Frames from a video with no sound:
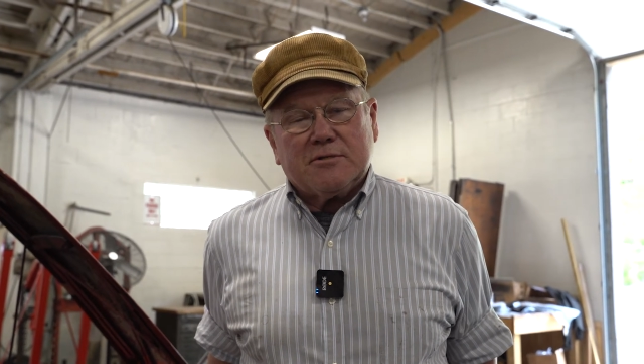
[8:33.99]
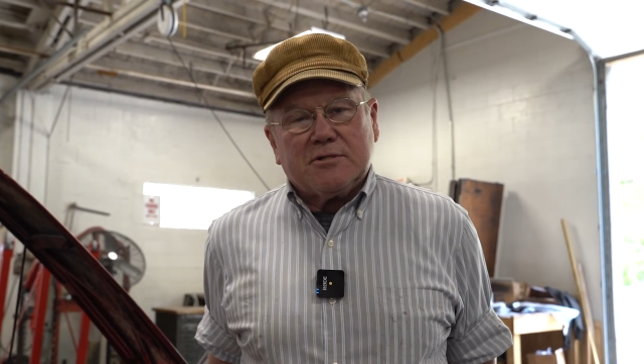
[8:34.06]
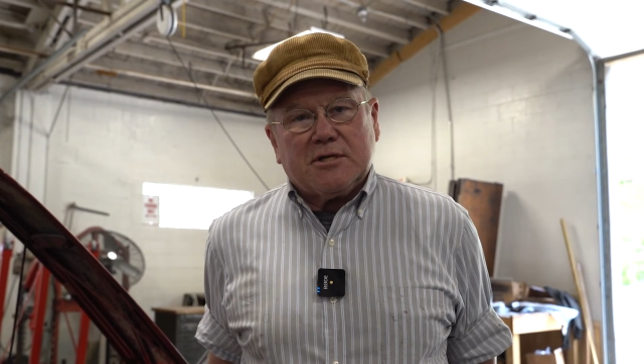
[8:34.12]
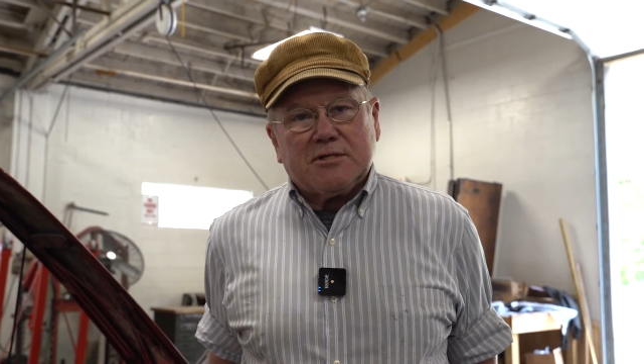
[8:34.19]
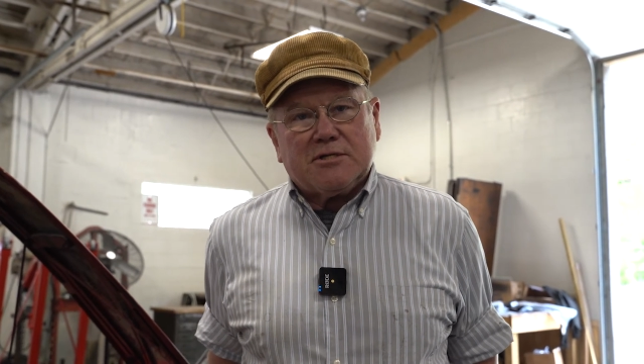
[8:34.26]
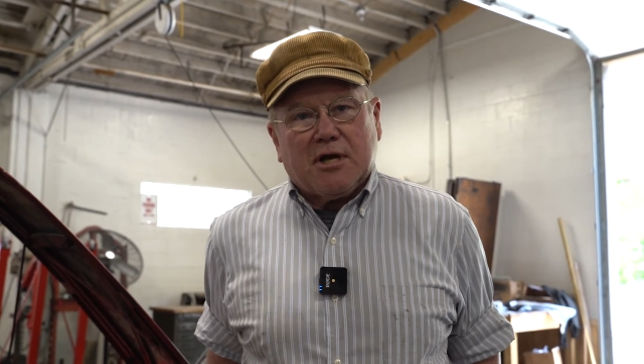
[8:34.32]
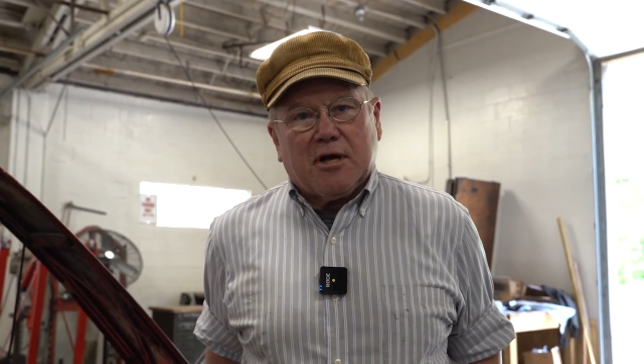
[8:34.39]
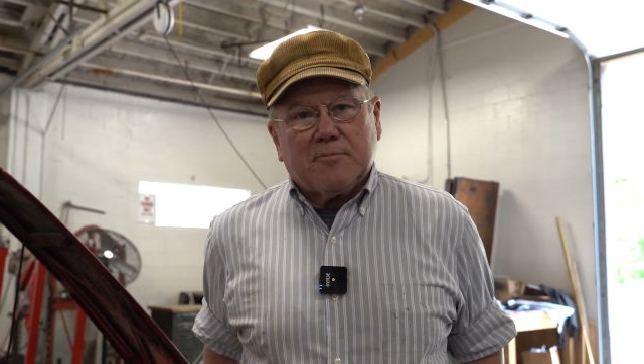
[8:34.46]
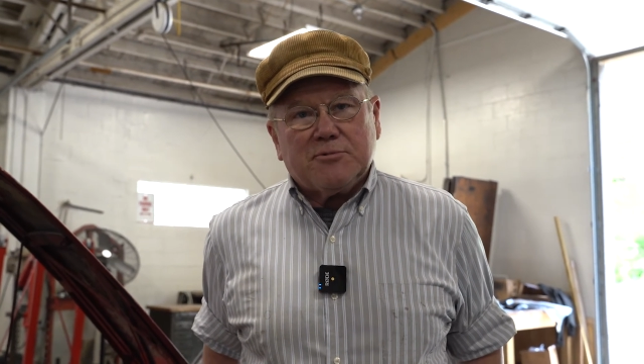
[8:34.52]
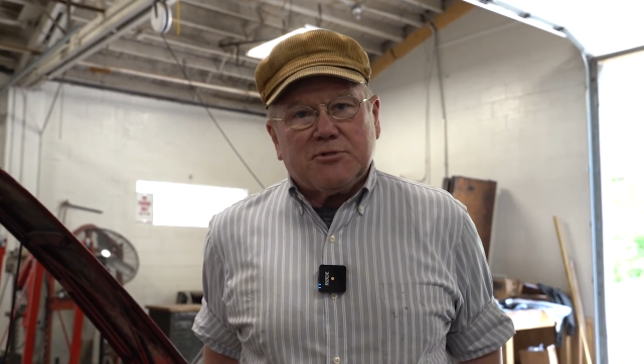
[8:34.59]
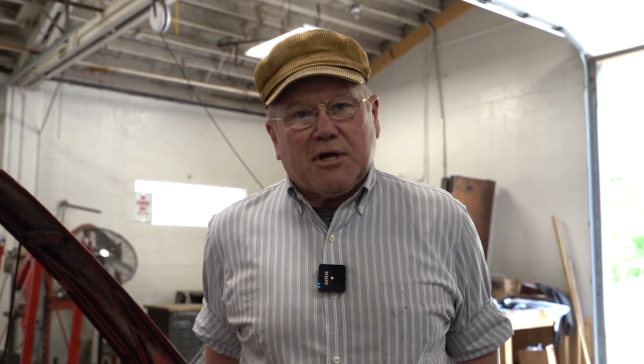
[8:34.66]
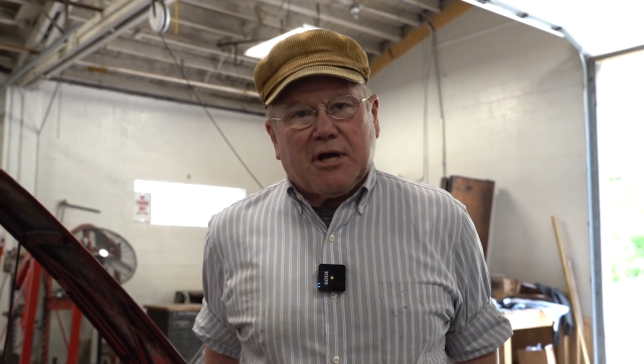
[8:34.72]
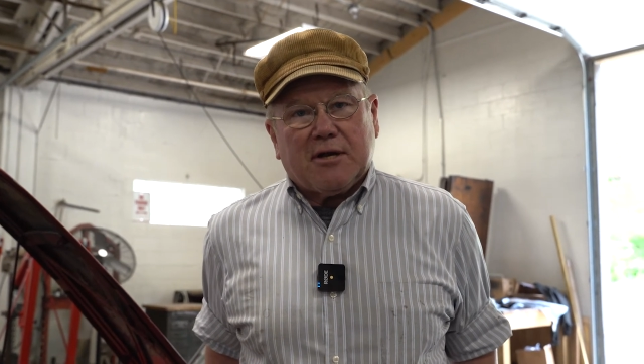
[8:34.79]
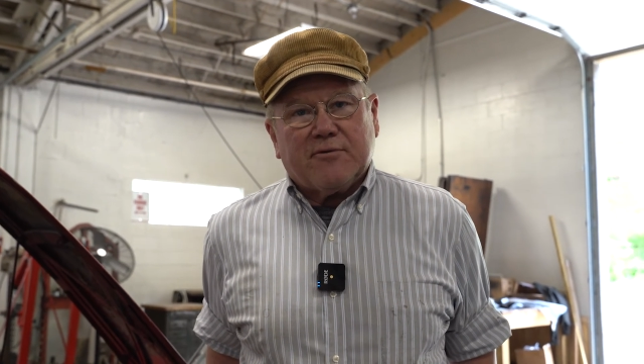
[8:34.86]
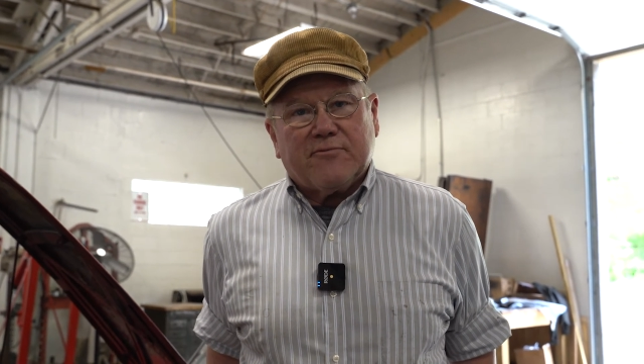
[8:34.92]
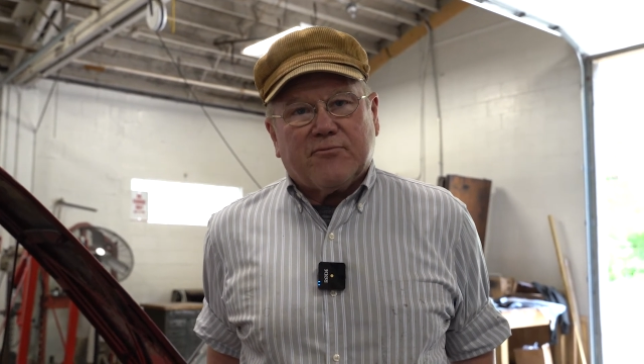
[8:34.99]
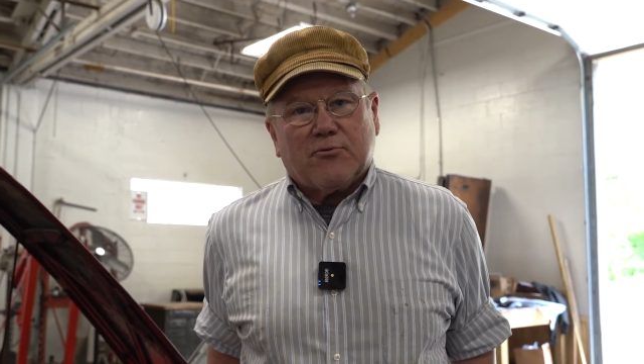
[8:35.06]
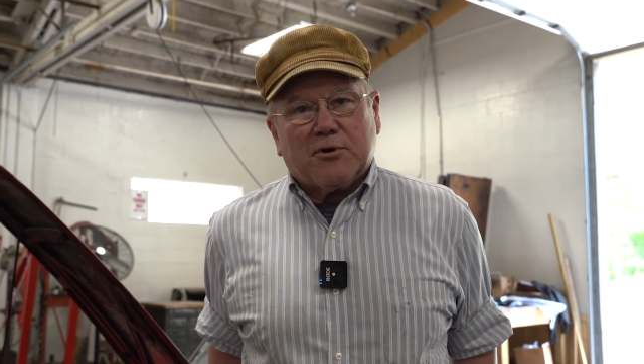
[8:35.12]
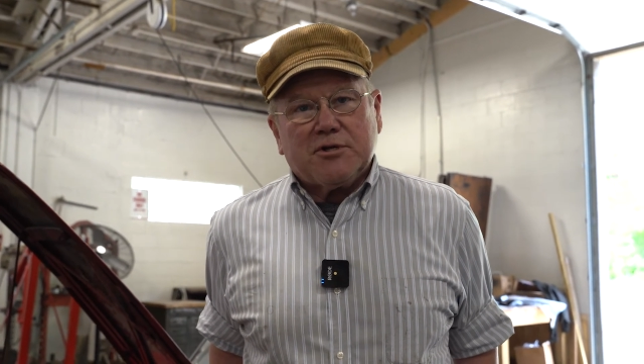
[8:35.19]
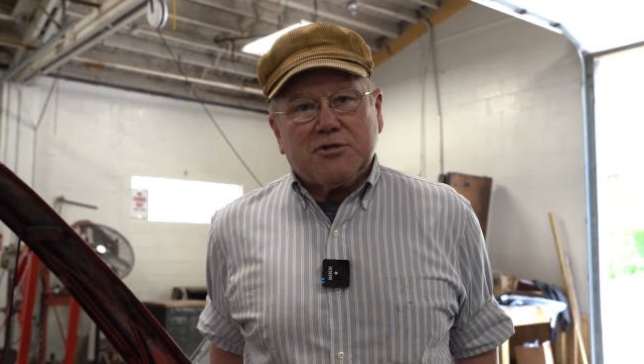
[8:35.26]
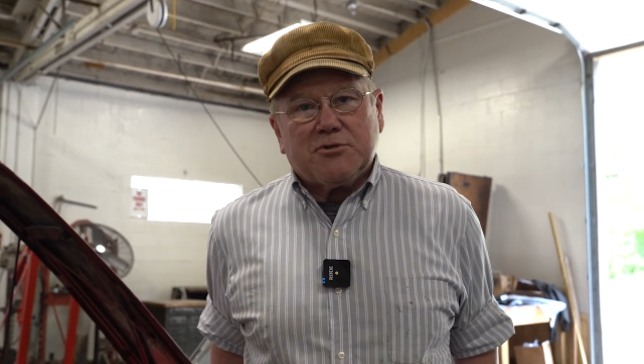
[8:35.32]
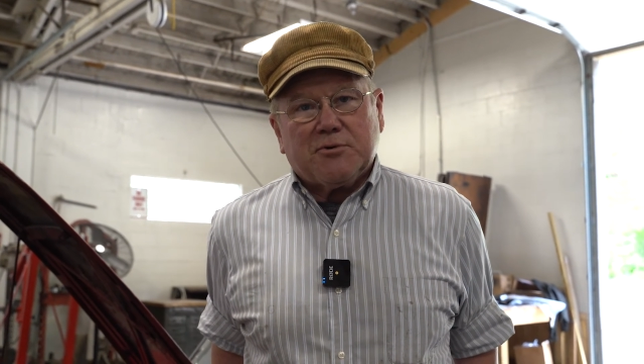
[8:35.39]
says help John
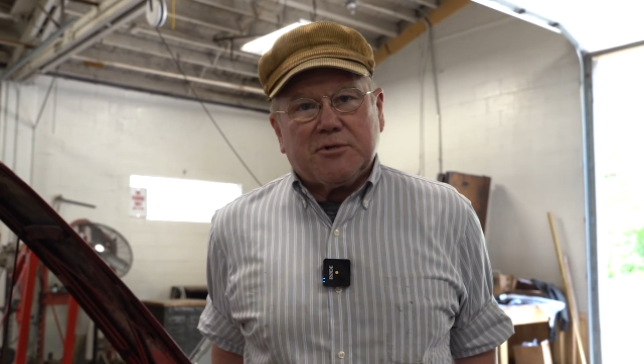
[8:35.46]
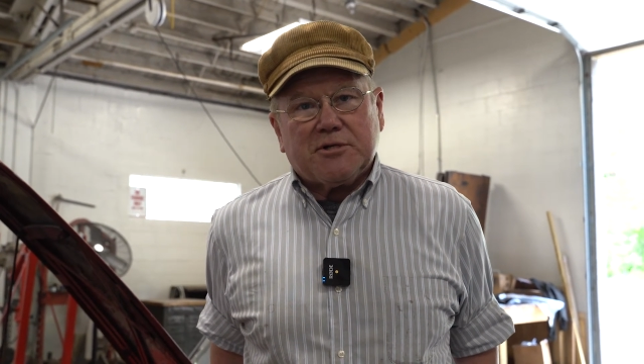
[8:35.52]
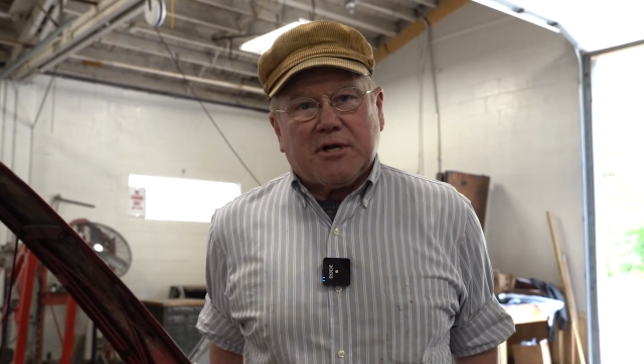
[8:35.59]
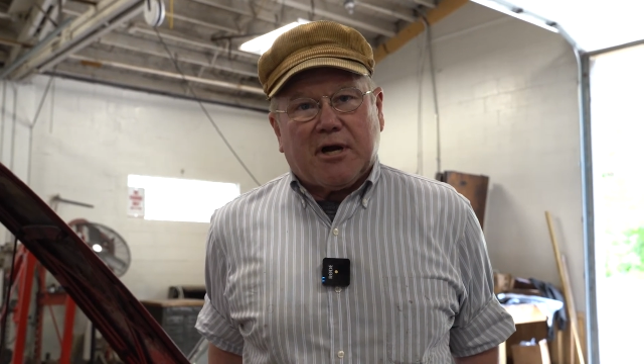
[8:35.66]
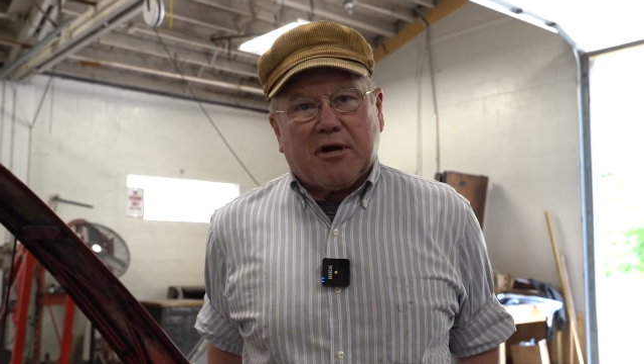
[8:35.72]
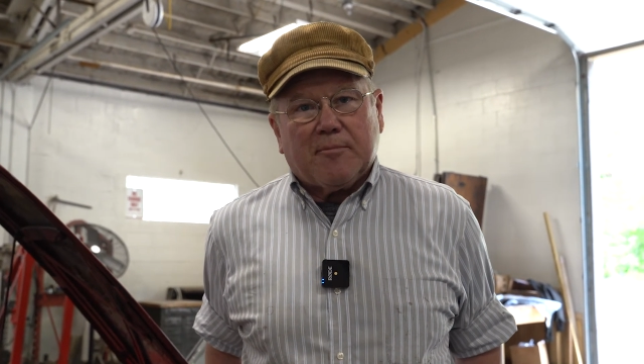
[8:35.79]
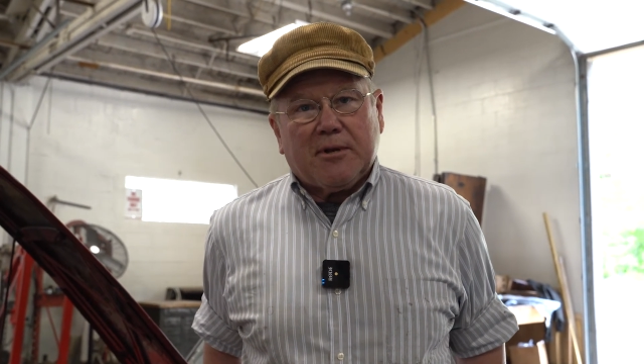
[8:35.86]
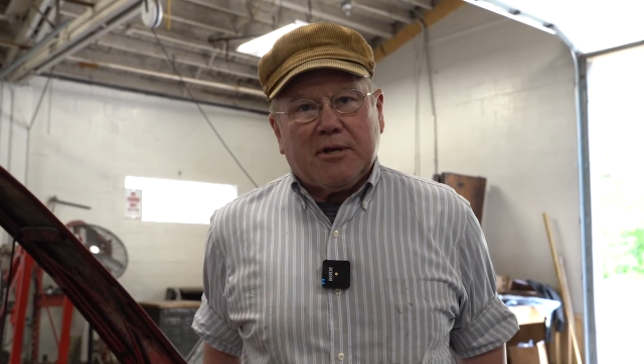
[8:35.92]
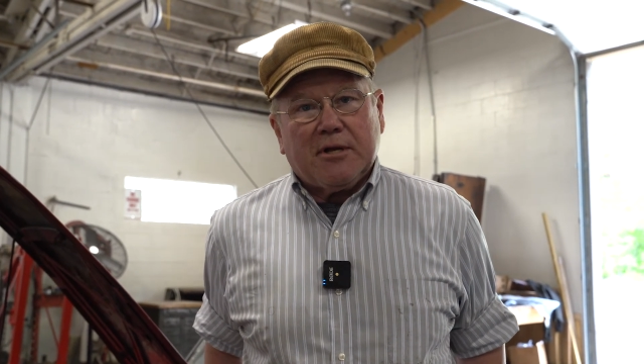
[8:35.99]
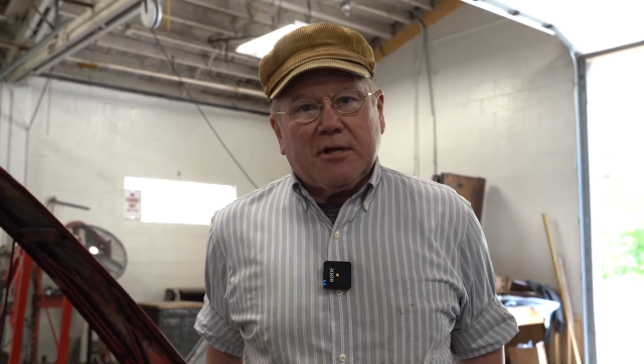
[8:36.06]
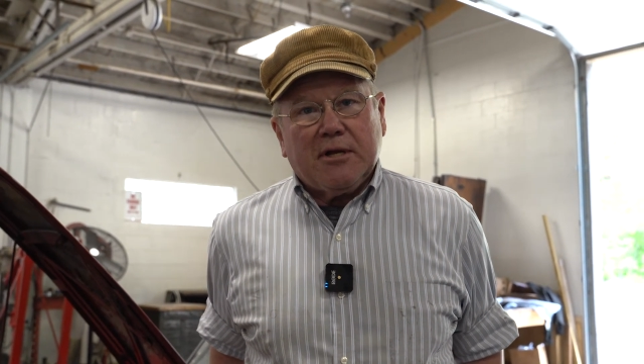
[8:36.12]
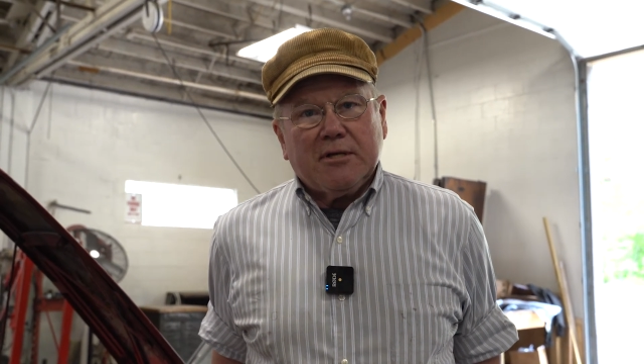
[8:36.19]
afford his retirement.